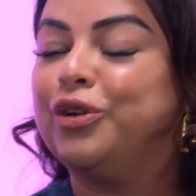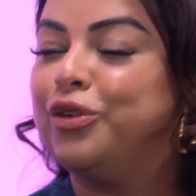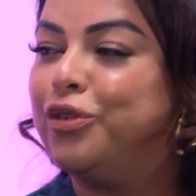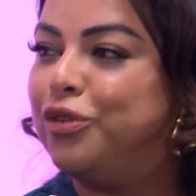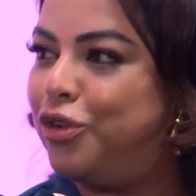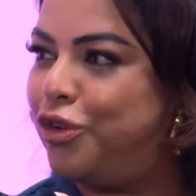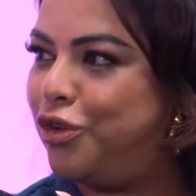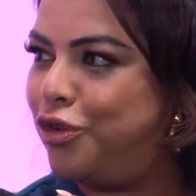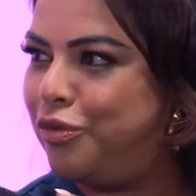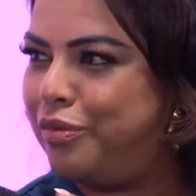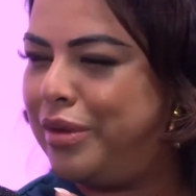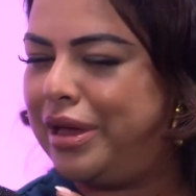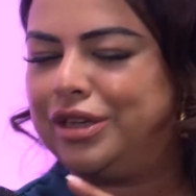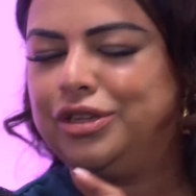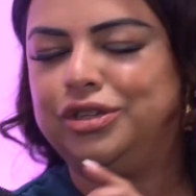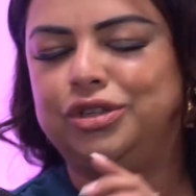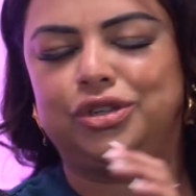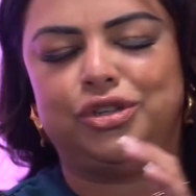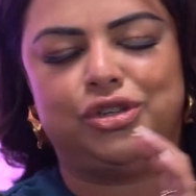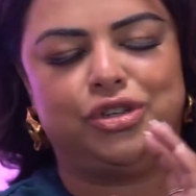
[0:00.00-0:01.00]
groom
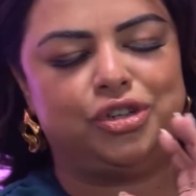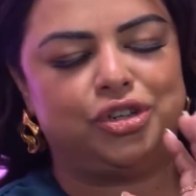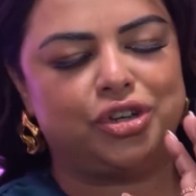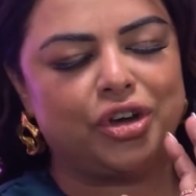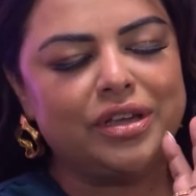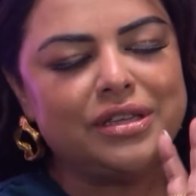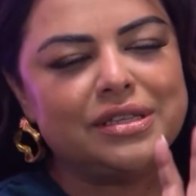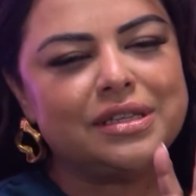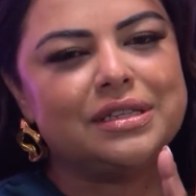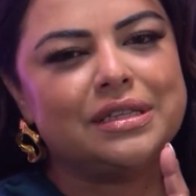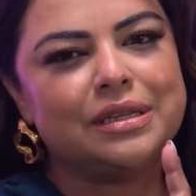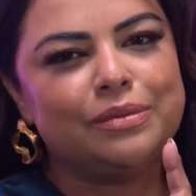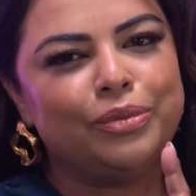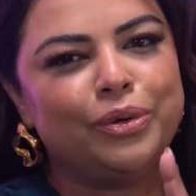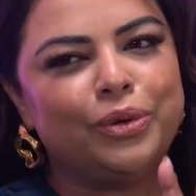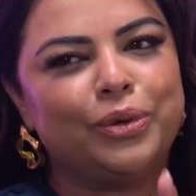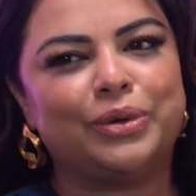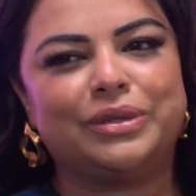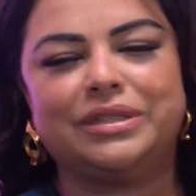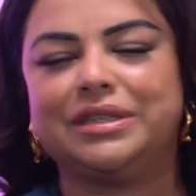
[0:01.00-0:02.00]
is just as
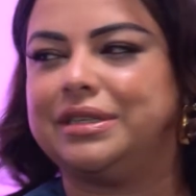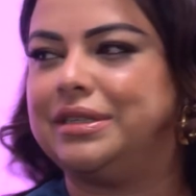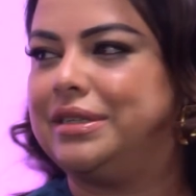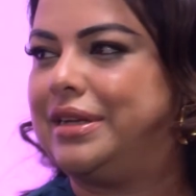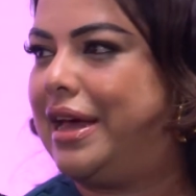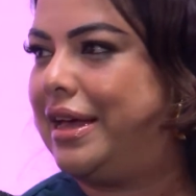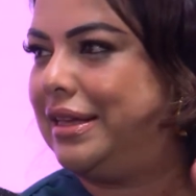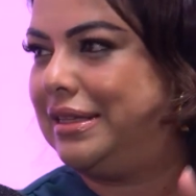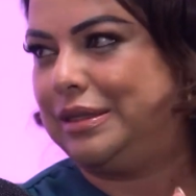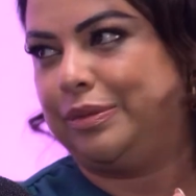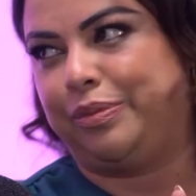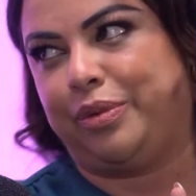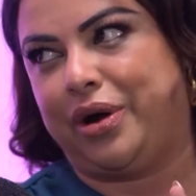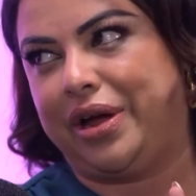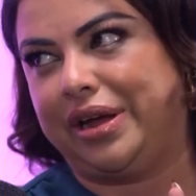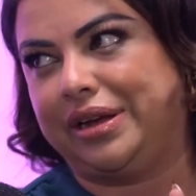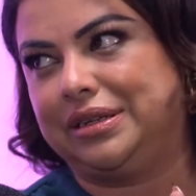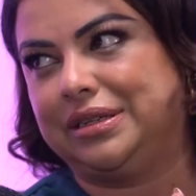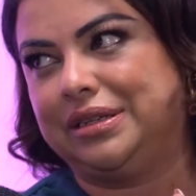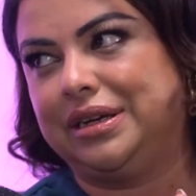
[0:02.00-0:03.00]
important as the
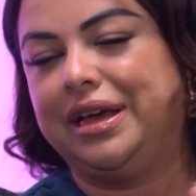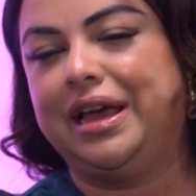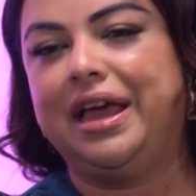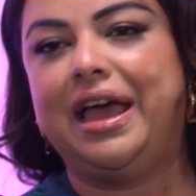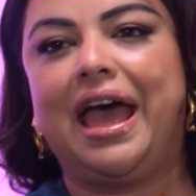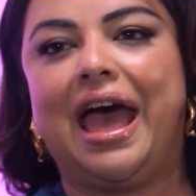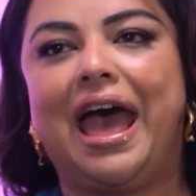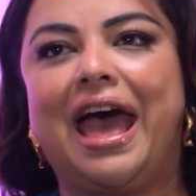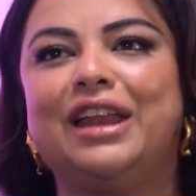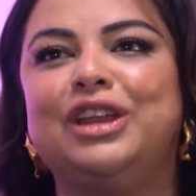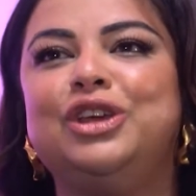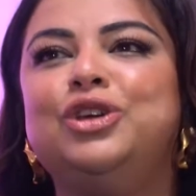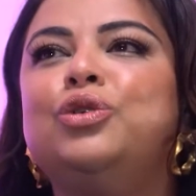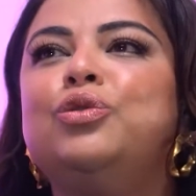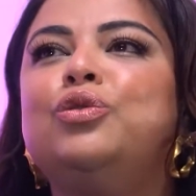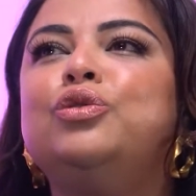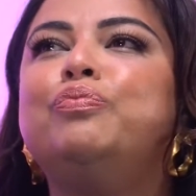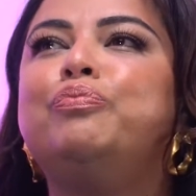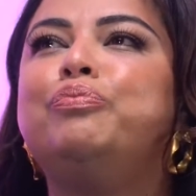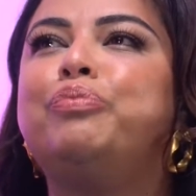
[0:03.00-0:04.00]
bride. Yes. And
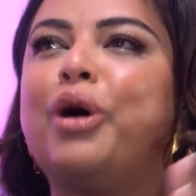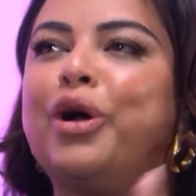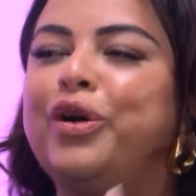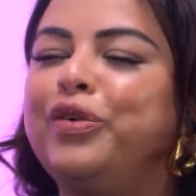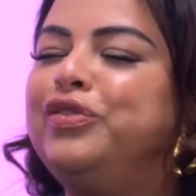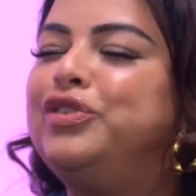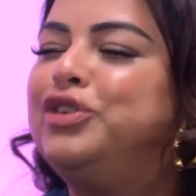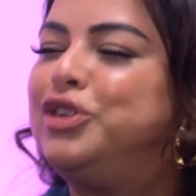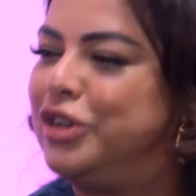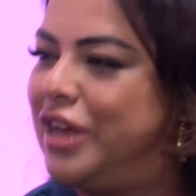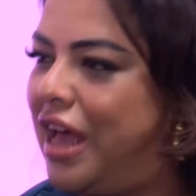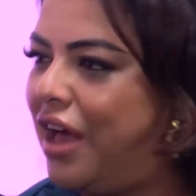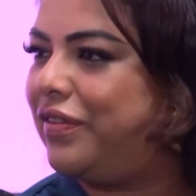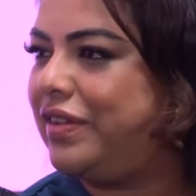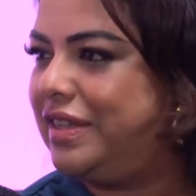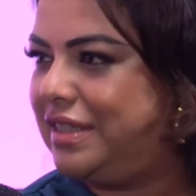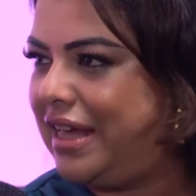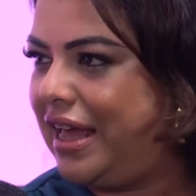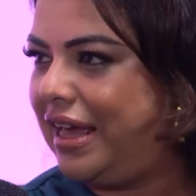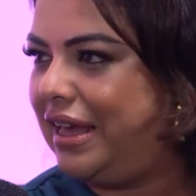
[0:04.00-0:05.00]
you both should have
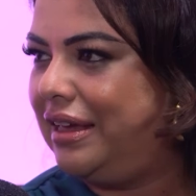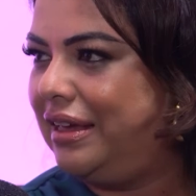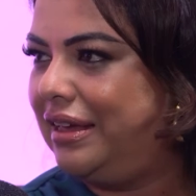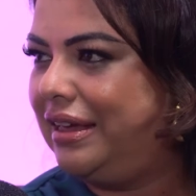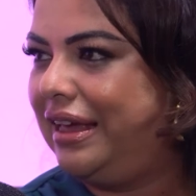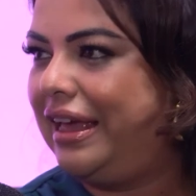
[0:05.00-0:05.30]
a say.